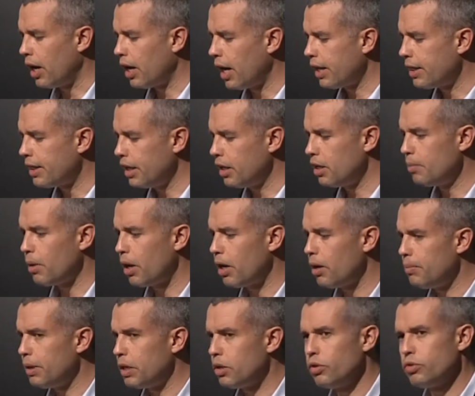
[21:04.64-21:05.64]
and I think about
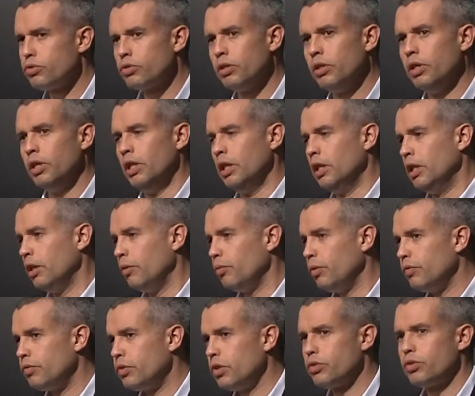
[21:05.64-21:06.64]
it because
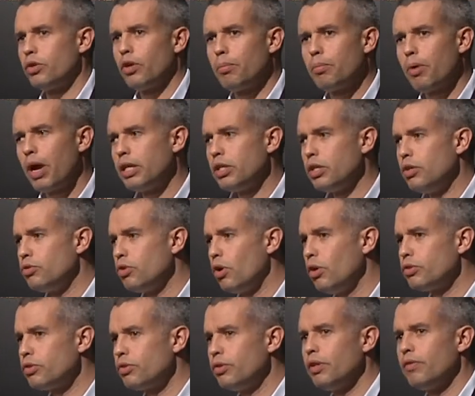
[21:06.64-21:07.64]
we've just got a brand new
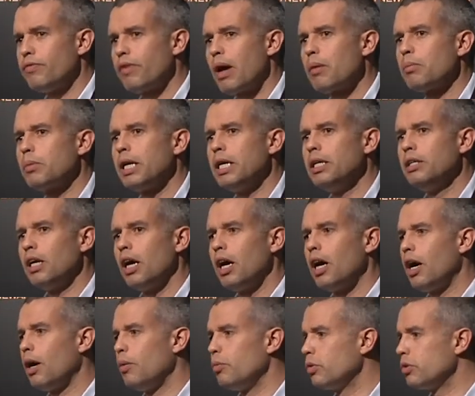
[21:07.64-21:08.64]
daughter in the family,
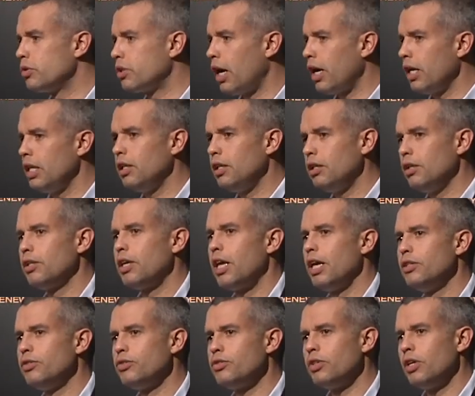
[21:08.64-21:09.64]
um, tiny little
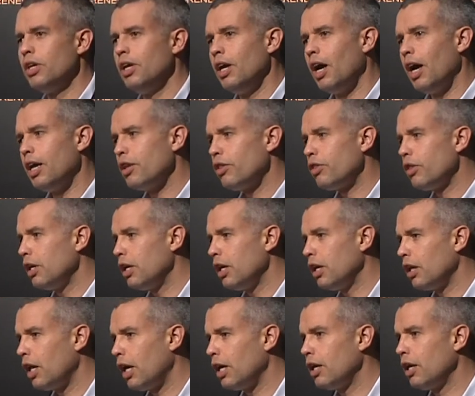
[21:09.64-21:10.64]
kids, and you're
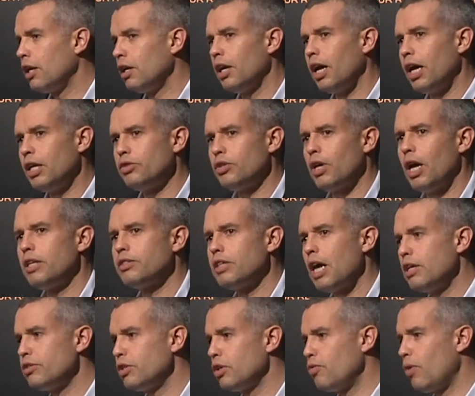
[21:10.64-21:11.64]
thinking like, as, as,
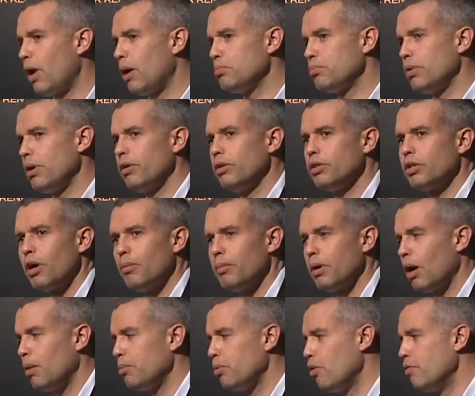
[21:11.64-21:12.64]
as a grandparent
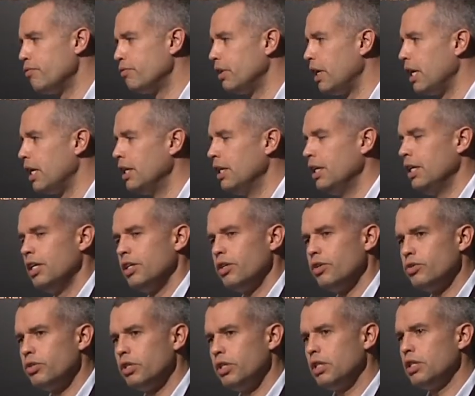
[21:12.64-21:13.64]
coming up, hopefully,
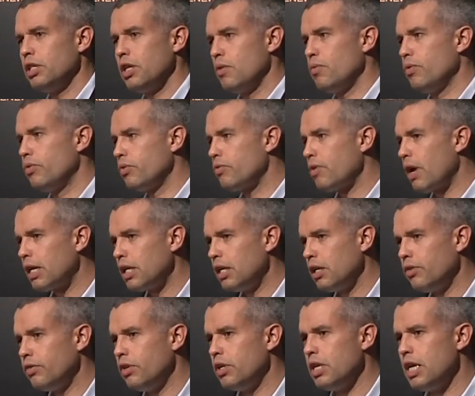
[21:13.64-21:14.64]
you're sitting there with the
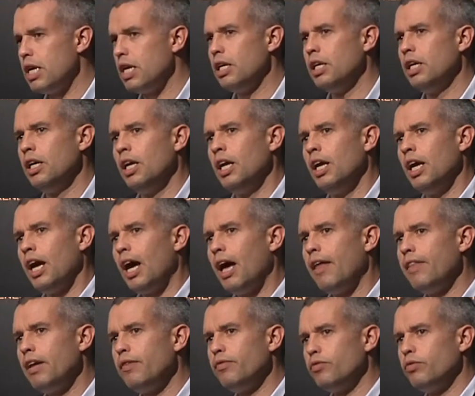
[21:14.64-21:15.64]
grandkid on the knee,
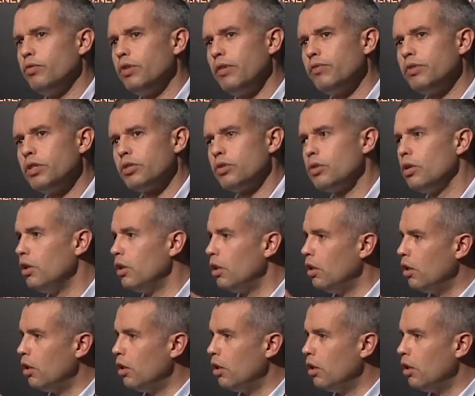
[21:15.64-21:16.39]
and they've, they've just